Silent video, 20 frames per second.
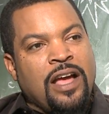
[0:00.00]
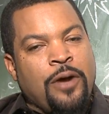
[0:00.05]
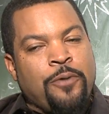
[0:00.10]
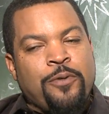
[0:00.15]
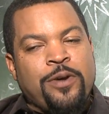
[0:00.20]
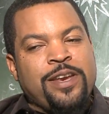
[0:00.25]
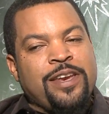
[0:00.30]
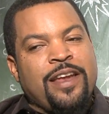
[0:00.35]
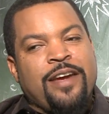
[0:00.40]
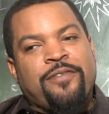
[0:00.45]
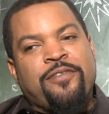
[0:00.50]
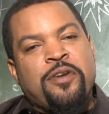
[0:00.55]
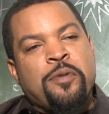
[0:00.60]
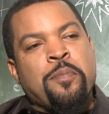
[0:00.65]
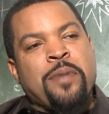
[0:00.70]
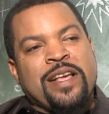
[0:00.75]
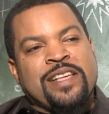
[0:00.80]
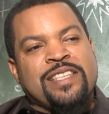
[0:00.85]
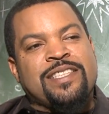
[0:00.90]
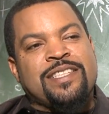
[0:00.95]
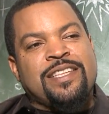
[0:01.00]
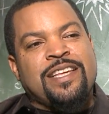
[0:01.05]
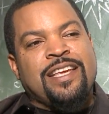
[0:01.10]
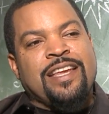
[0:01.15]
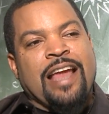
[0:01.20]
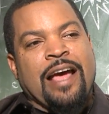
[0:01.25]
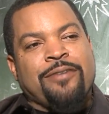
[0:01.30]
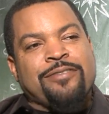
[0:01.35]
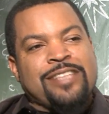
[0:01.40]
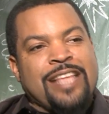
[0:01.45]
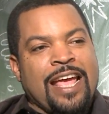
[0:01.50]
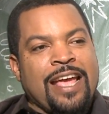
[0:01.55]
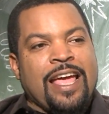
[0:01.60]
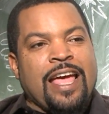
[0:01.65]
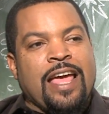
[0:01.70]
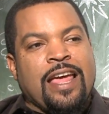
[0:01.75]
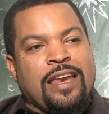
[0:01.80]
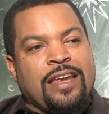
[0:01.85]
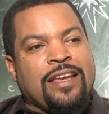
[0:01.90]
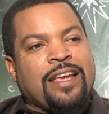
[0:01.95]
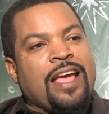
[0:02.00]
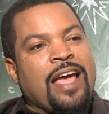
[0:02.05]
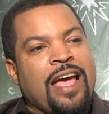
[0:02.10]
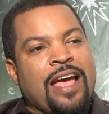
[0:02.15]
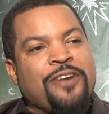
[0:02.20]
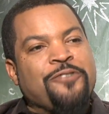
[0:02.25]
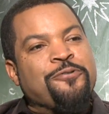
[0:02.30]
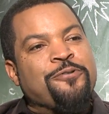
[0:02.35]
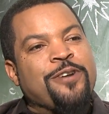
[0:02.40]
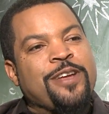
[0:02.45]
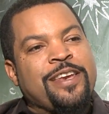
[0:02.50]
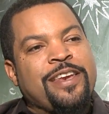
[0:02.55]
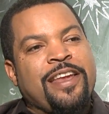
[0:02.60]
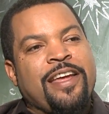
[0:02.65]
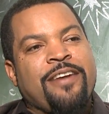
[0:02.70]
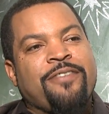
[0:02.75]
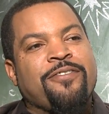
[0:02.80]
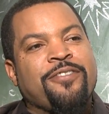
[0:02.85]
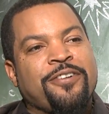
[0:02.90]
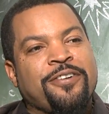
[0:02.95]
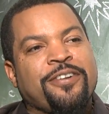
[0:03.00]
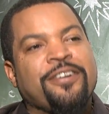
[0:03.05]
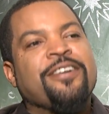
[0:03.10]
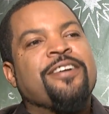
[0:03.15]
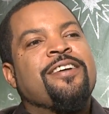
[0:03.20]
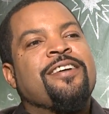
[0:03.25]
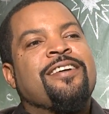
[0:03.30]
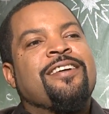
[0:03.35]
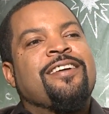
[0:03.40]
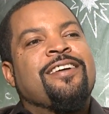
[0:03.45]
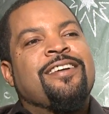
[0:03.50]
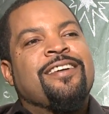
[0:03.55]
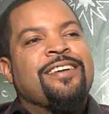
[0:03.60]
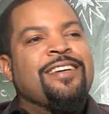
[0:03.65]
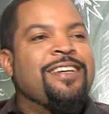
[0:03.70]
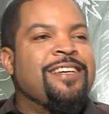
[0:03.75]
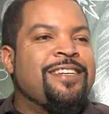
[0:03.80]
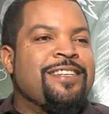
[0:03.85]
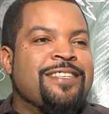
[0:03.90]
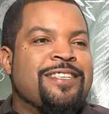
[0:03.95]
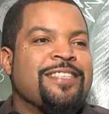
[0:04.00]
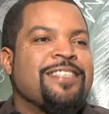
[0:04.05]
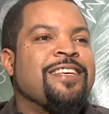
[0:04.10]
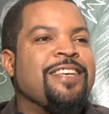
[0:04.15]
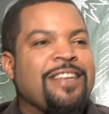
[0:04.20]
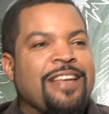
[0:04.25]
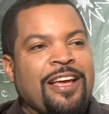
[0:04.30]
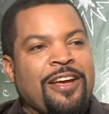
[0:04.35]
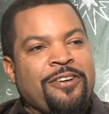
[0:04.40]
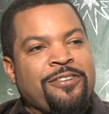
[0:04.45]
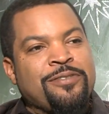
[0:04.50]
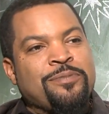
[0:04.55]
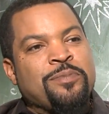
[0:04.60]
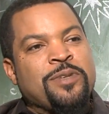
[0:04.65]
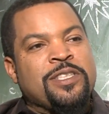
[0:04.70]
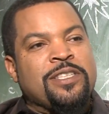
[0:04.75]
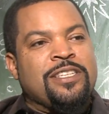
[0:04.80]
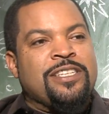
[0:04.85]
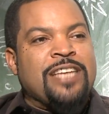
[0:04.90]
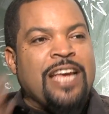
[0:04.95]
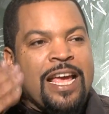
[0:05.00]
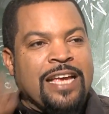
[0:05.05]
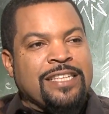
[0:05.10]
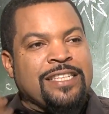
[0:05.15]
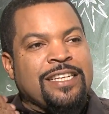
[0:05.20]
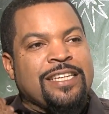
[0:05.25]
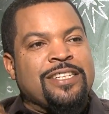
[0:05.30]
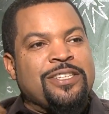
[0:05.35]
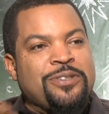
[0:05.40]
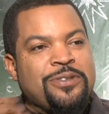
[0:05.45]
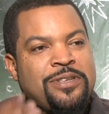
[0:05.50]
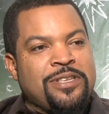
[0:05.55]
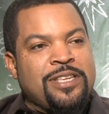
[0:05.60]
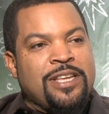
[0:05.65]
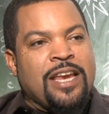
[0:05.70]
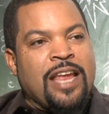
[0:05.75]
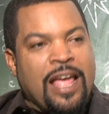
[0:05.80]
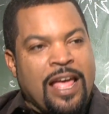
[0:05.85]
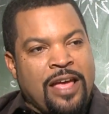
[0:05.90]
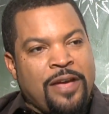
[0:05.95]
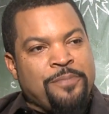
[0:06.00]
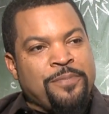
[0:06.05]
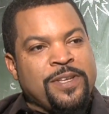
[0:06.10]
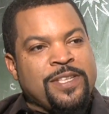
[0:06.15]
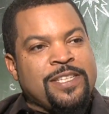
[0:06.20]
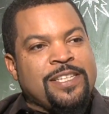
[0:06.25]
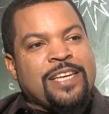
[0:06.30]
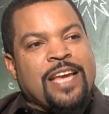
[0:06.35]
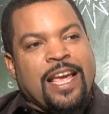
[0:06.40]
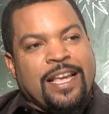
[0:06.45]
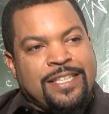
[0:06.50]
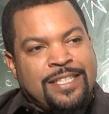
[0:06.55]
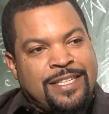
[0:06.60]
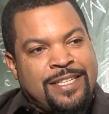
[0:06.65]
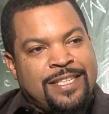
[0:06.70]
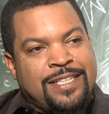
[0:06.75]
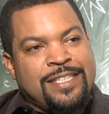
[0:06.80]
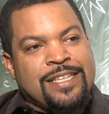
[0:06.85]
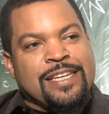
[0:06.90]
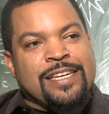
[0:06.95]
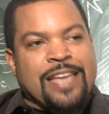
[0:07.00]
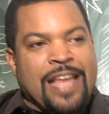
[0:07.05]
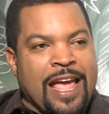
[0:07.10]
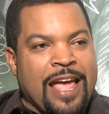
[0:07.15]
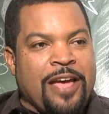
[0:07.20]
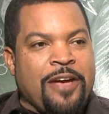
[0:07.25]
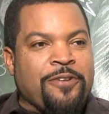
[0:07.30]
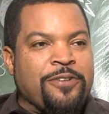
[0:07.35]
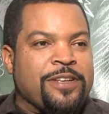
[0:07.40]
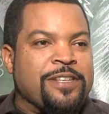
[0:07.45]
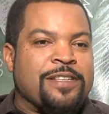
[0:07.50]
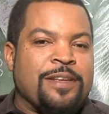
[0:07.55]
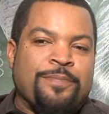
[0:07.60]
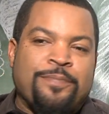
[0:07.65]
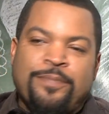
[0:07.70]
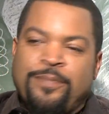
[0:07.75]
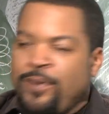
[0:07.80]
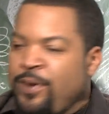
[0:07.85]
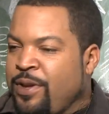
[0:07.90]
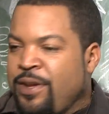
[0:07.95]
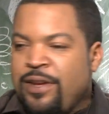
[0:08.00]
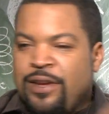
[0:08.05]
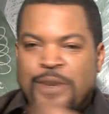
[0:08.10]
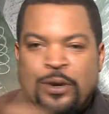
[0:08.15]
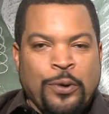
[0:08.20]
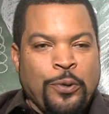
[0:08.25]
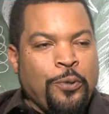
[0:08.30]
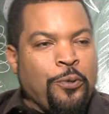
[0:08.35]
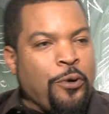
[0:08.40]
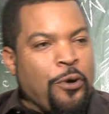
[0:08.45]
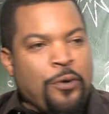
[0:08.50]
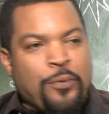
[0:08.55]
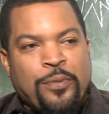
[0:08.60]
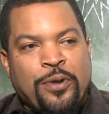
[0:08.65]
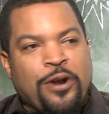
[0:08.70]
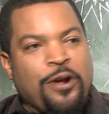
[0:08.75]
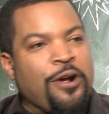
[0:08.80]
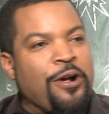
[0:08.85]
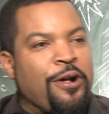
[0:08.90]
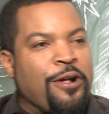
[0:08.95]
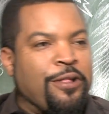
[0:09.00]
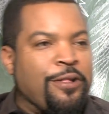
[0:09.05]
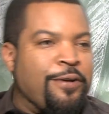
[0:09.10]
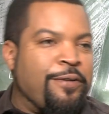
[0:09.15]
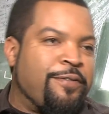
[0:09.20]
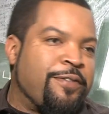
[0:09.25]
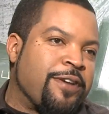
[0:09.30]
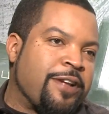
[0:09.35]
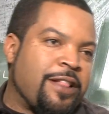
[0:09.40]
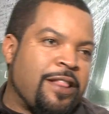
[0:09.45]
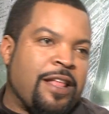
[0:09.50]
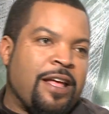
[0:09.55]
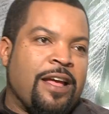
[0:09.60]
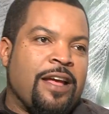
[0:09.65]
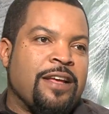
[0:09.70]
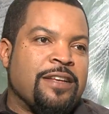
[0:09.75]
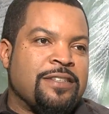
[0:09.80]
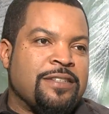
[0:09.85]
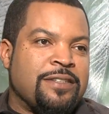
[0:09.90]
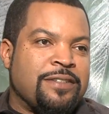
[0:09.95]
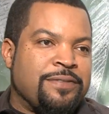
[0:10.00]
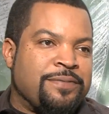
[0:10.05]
I wasn't never in my seat. I was that kind of guy who wasn't never in his seat. I was, Mr. Jackson, could you sit down? Mr. Jackson, sit down, because I'm roaming all over the class.